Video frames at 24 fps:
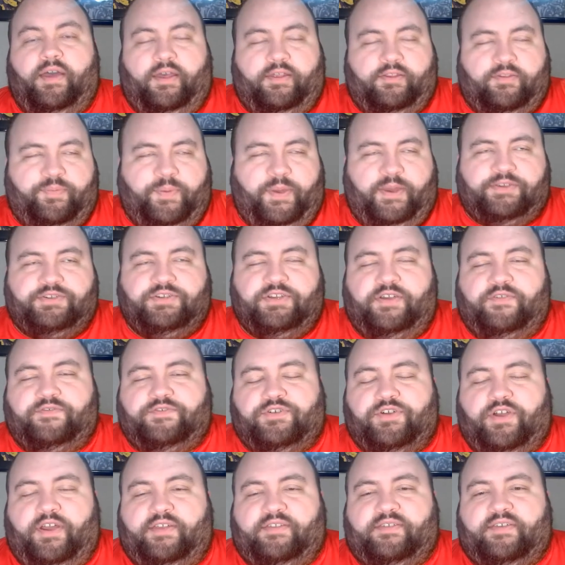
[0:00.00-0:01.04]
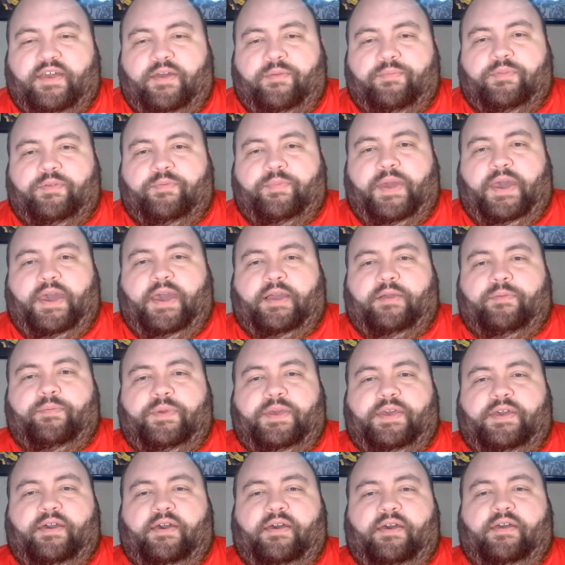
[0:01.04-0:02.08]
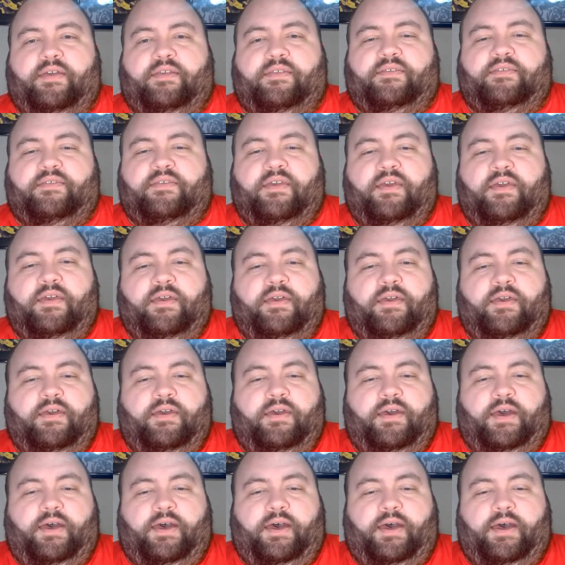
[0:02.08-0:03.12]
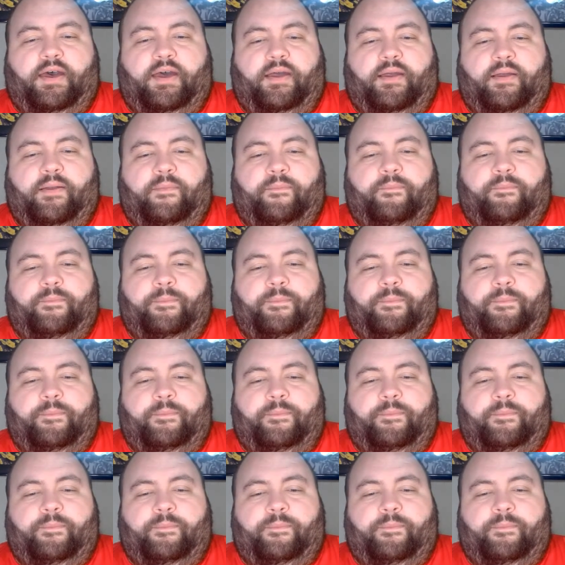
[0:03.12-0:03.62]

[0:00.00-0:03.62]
especially if Trace comes back because uh